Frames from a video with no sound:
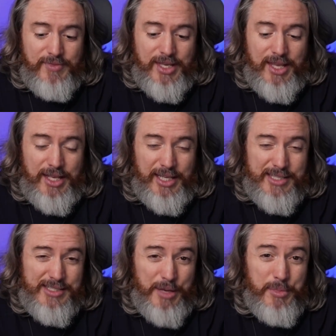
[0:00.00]

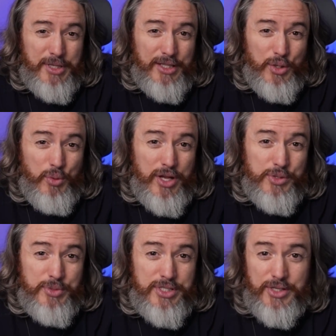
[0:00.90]
excitement that there was
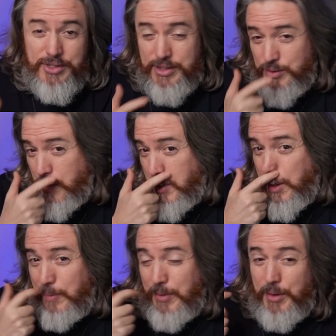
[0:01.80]
when Chelsea scored a
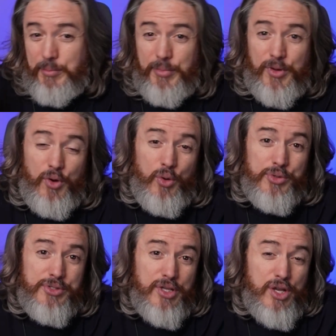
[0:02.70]
couple of
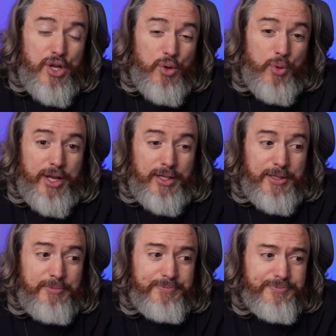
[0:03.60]
goals
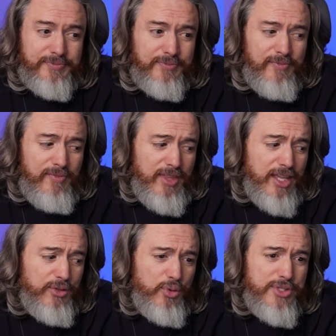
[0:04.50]
quickly, and
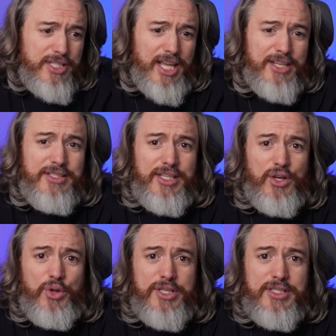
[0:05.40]
towards the end, seeing
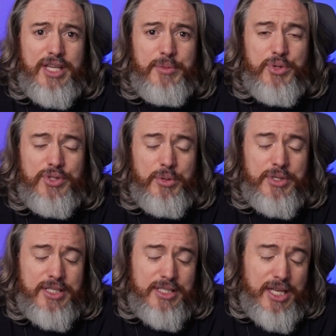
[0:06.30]
all these debuts, that was
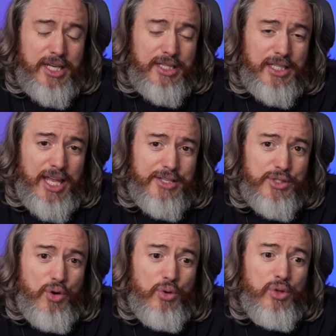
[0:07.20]
exciting. In the last
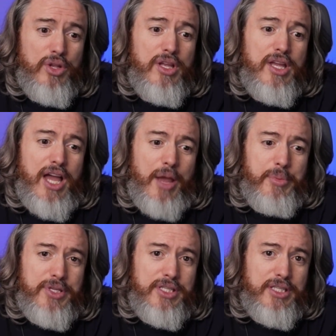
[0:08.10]
goal, happy to
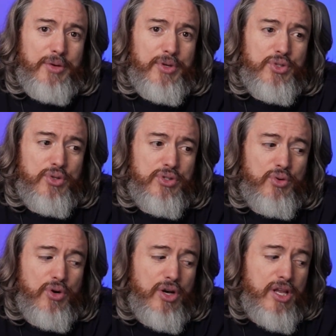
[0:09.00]
see Tyrique George
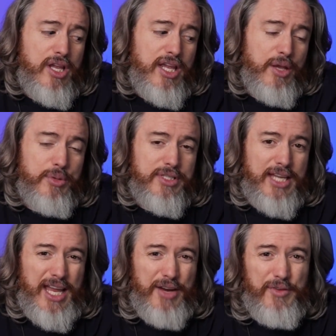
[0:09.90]
score. It was
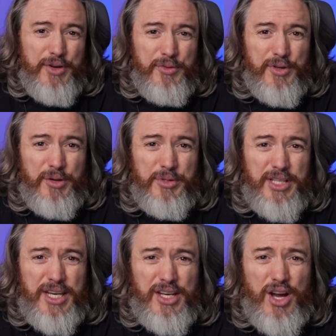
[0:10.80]
it was
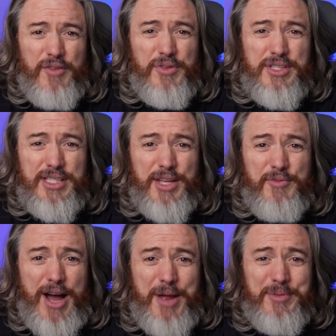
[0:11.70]
getting Conference League
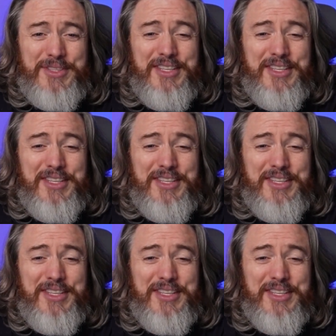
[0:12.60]
vibes.